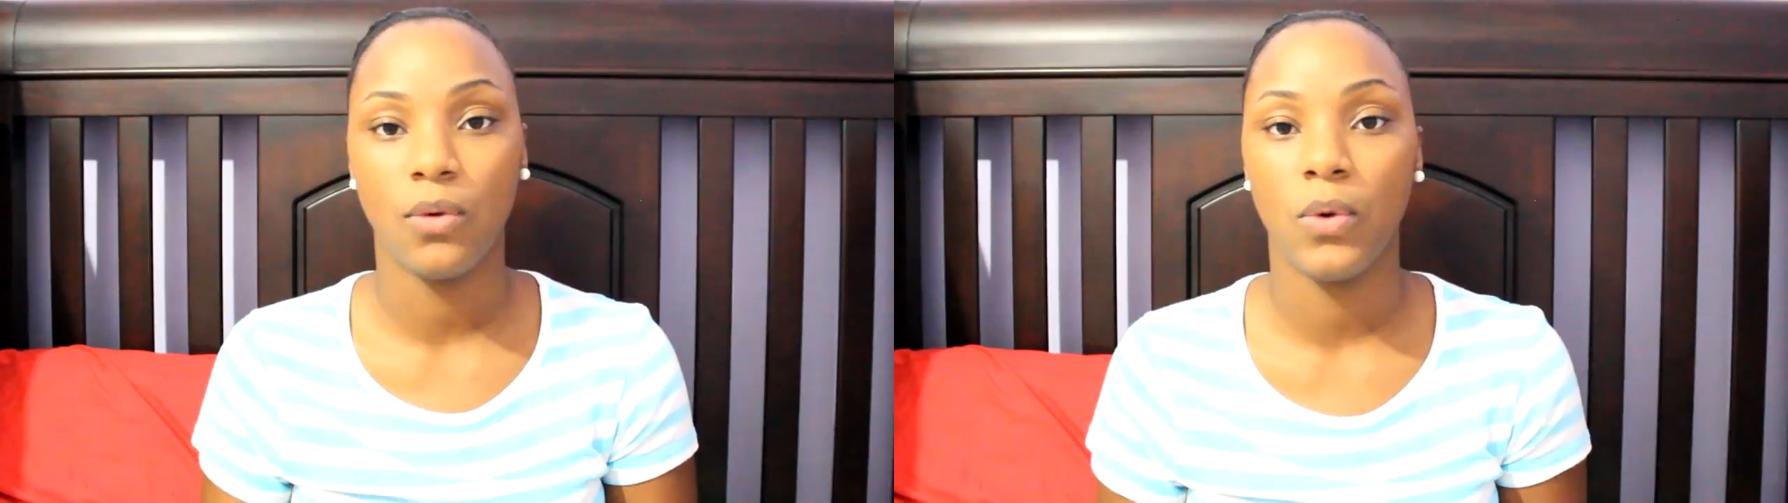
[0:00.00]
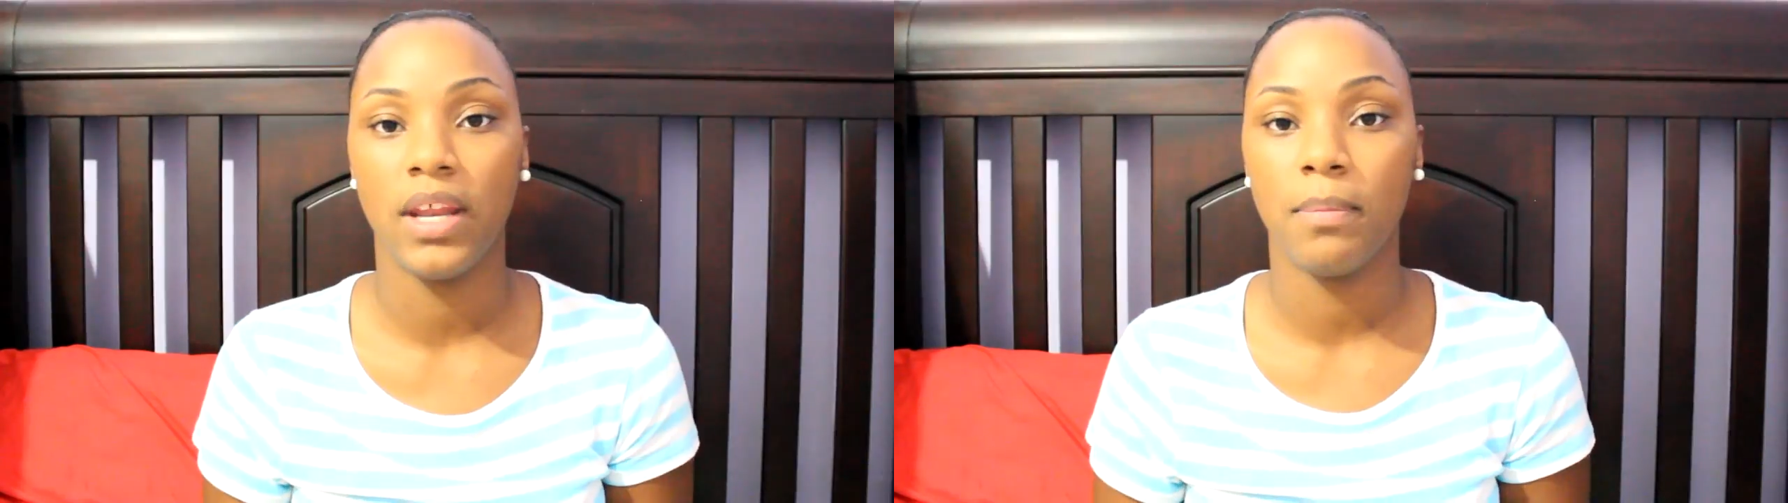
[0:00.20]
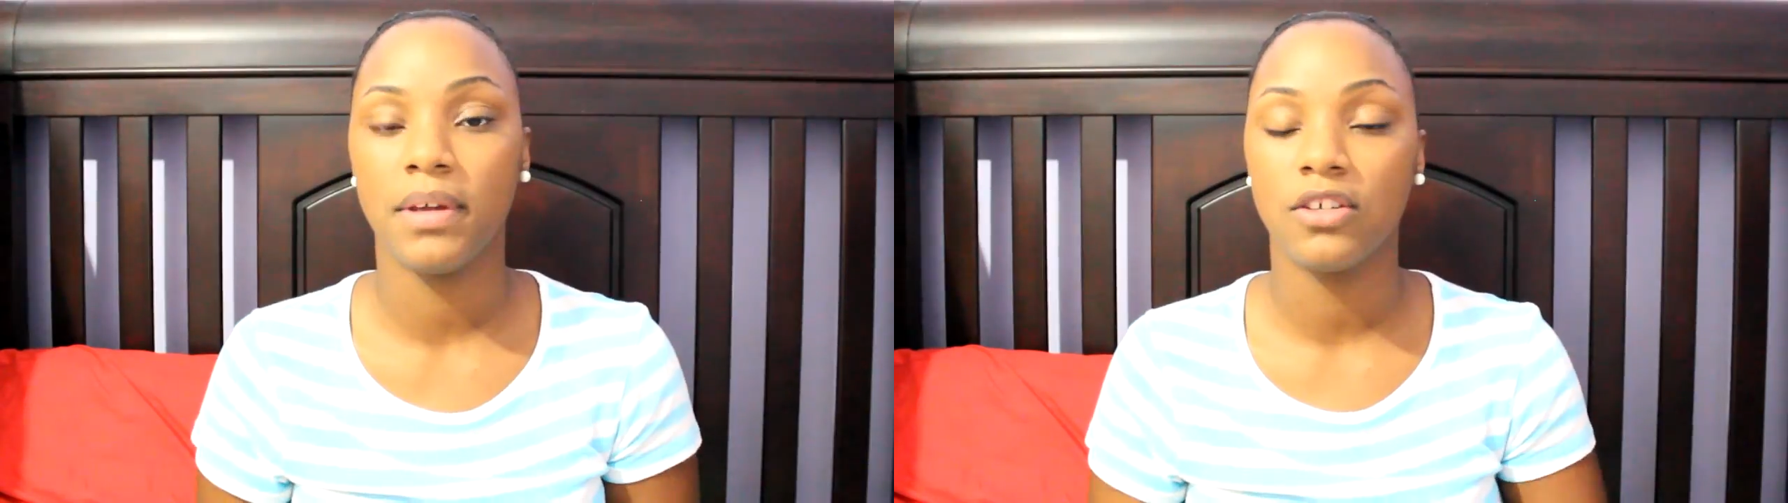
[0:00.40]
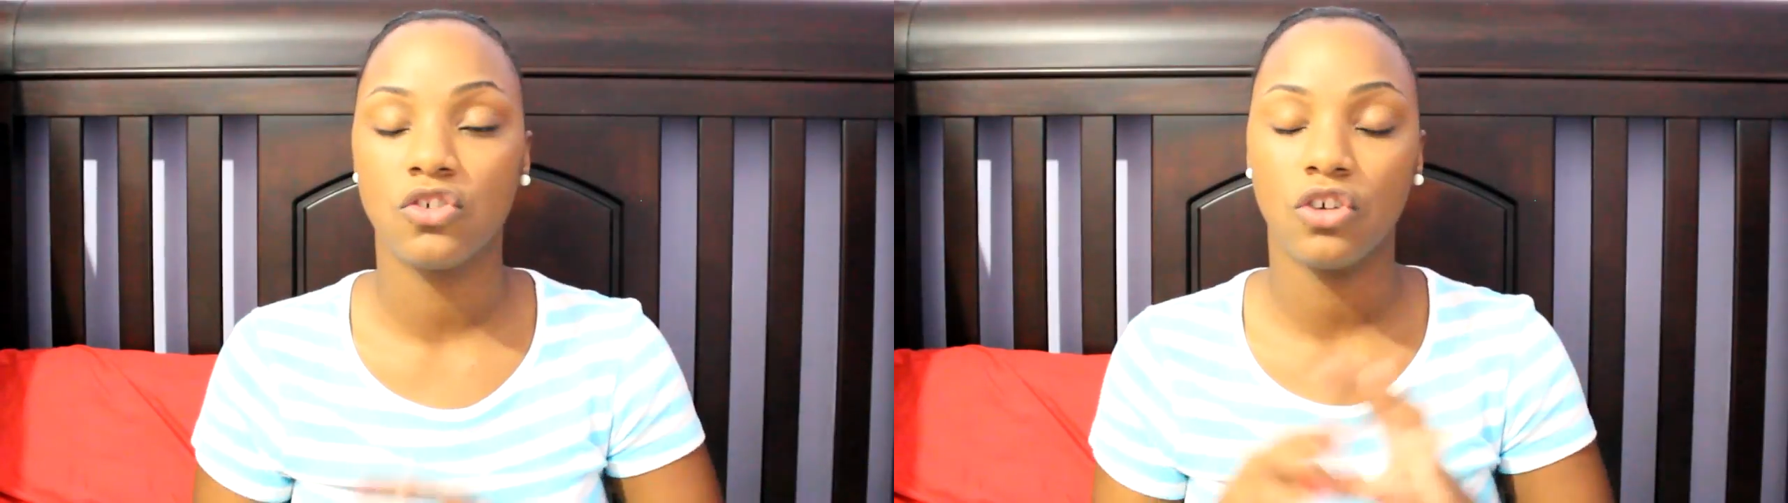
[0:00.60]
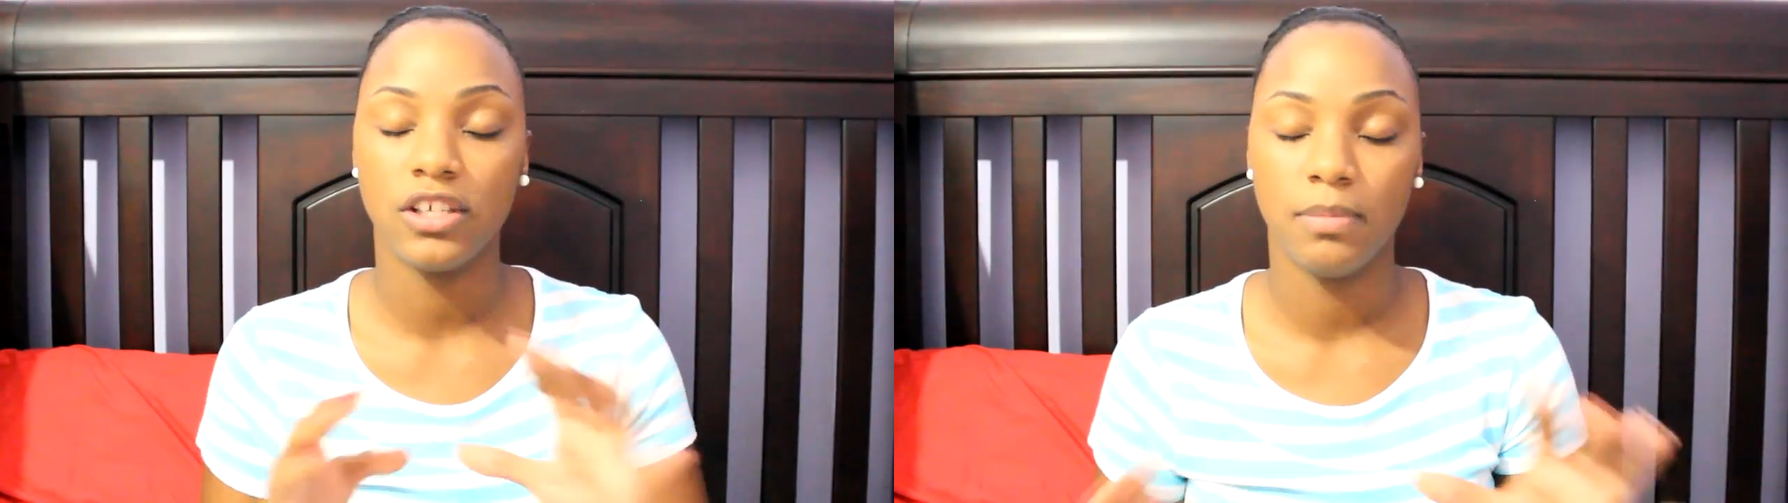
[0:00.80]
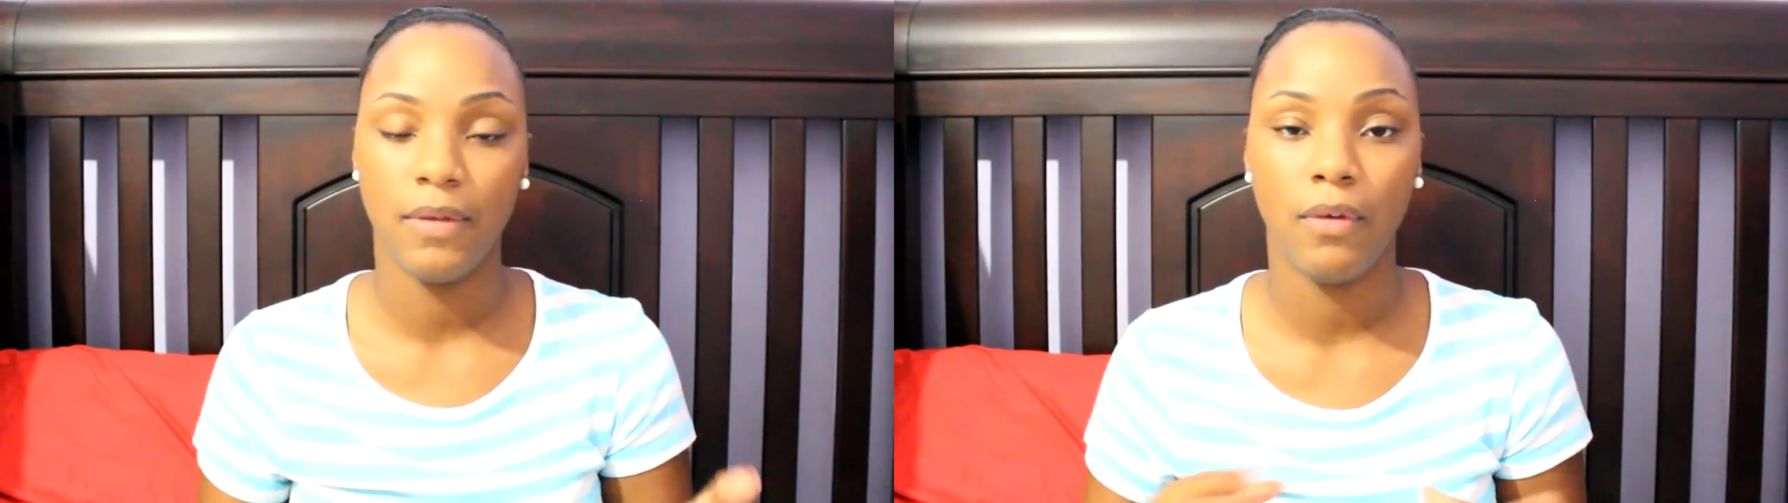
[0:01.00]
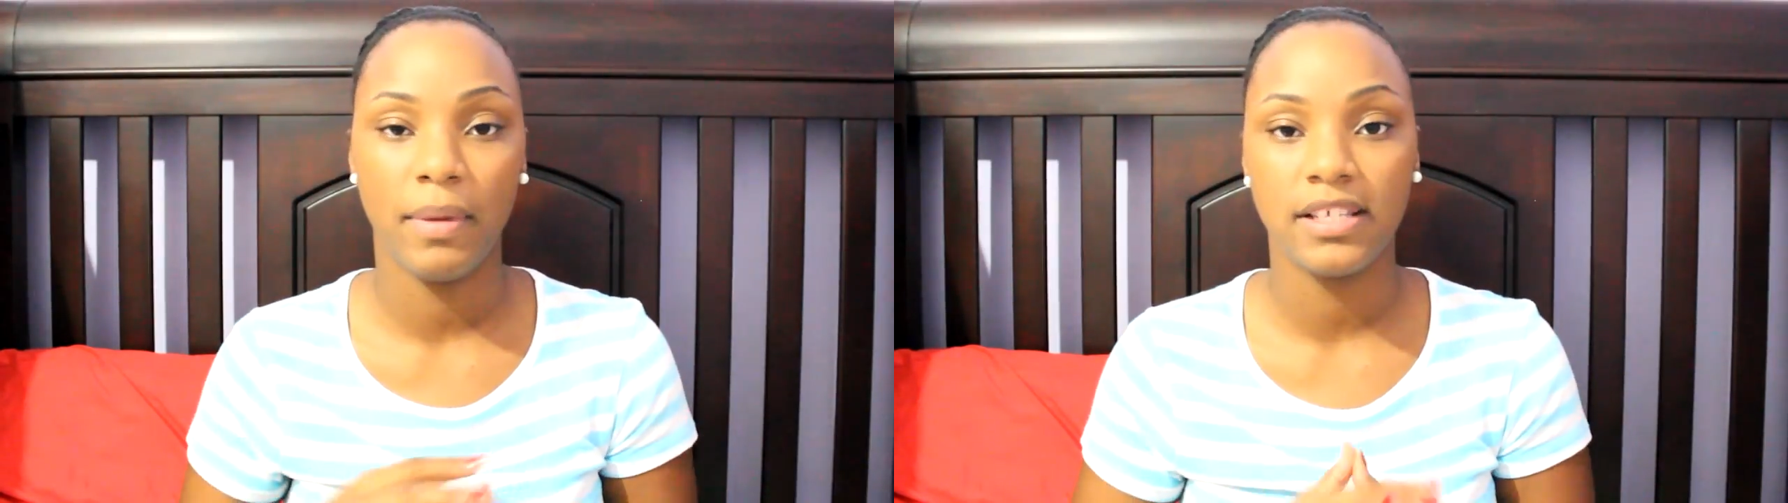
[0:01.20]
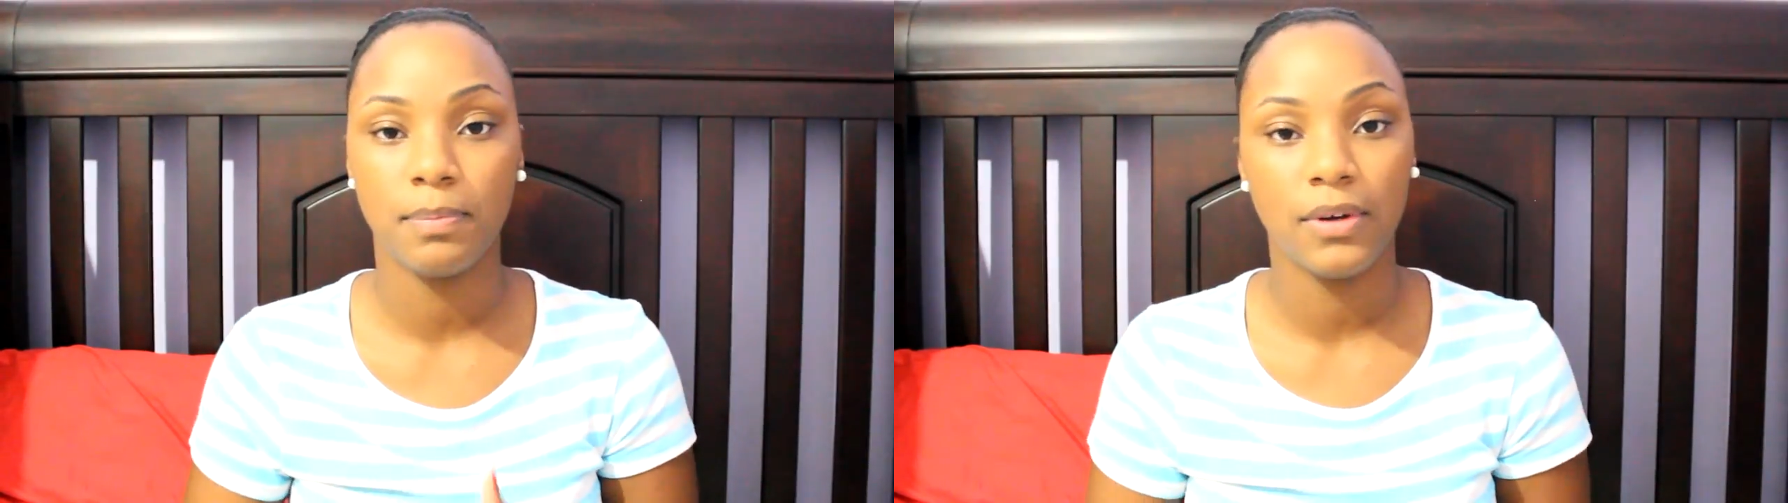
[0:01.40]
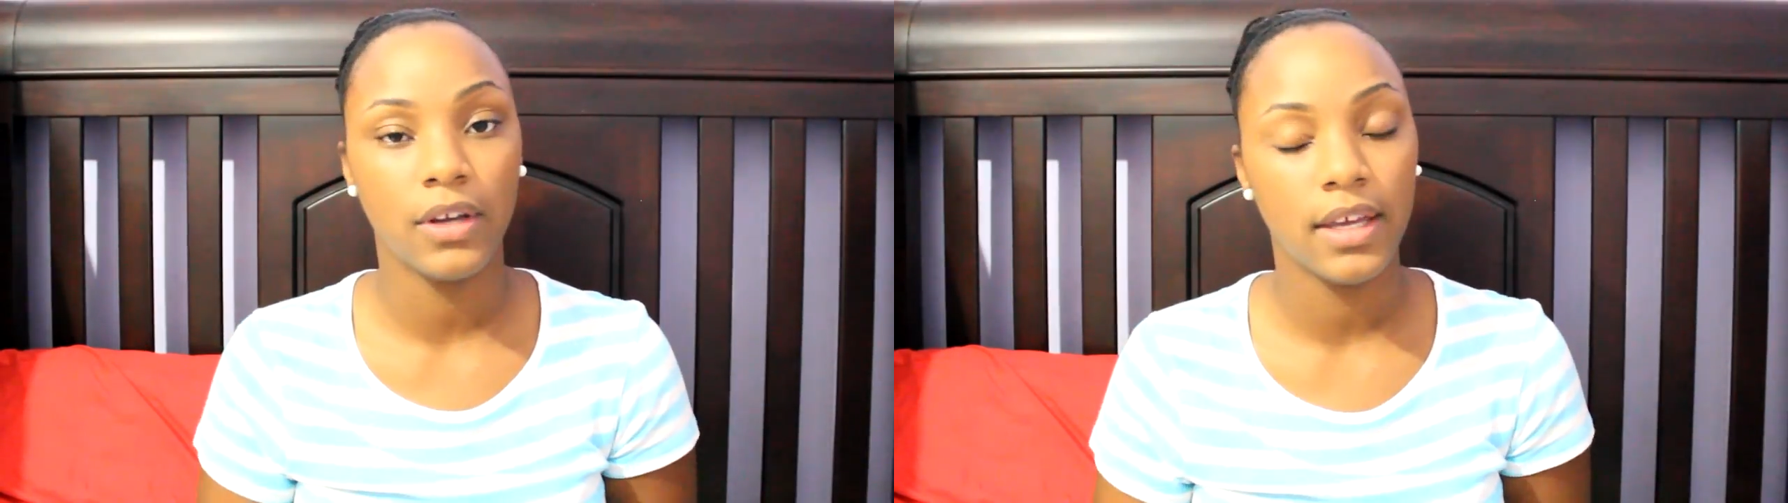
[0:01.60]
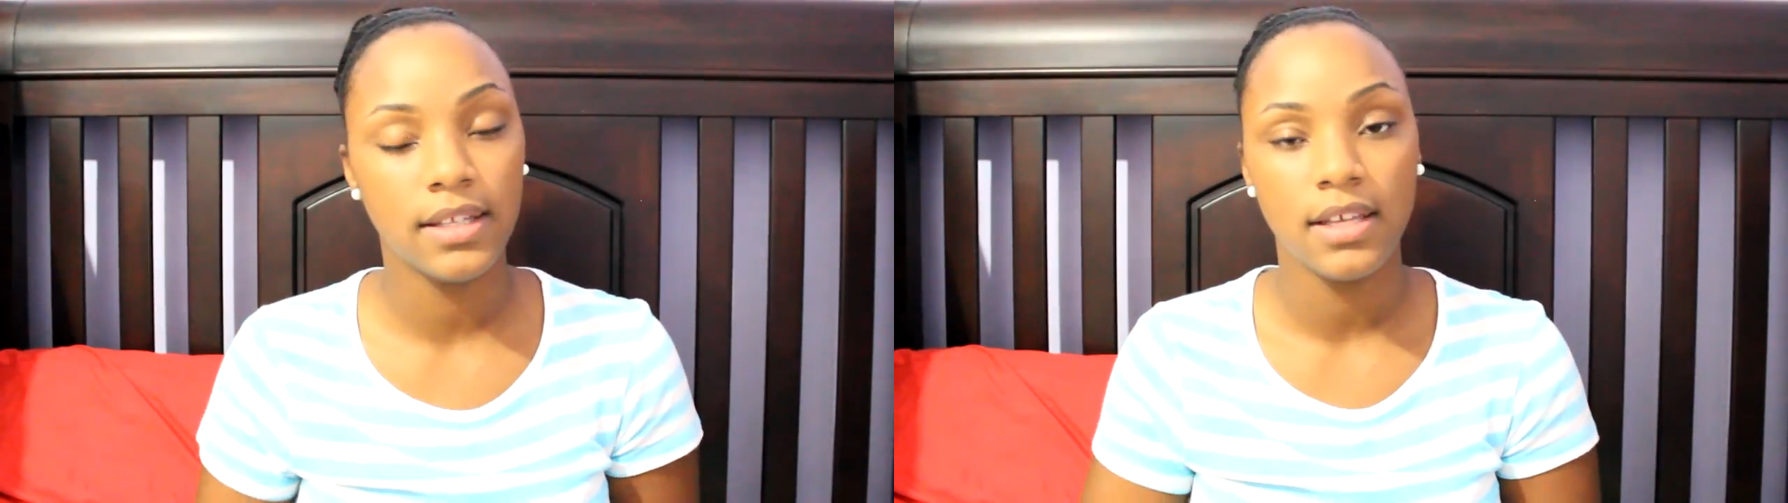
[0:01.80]
with it, because trust me, from
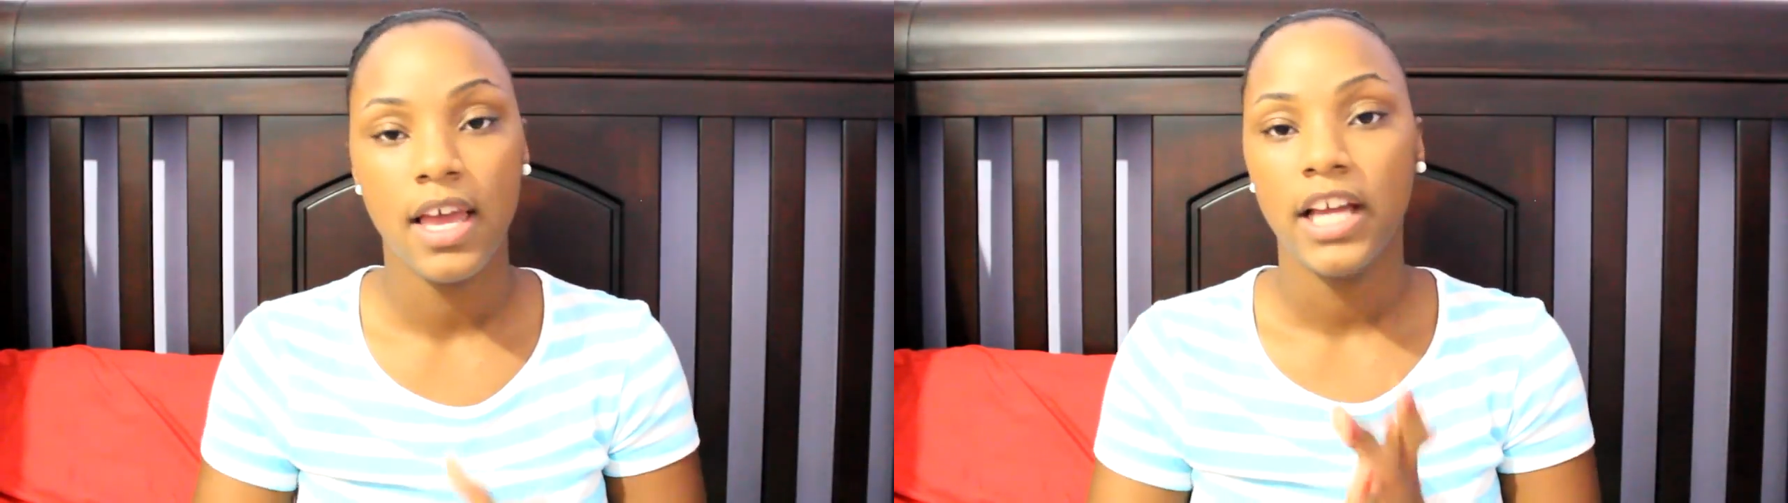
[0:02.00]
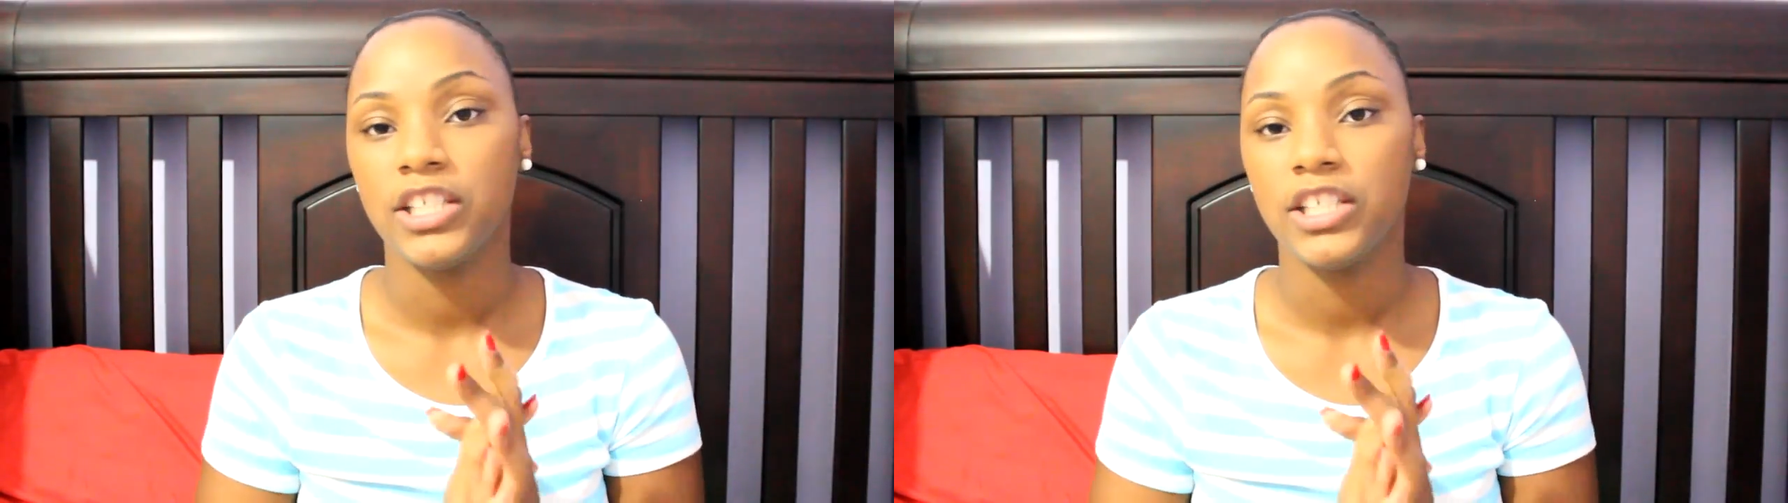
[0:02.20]
experience,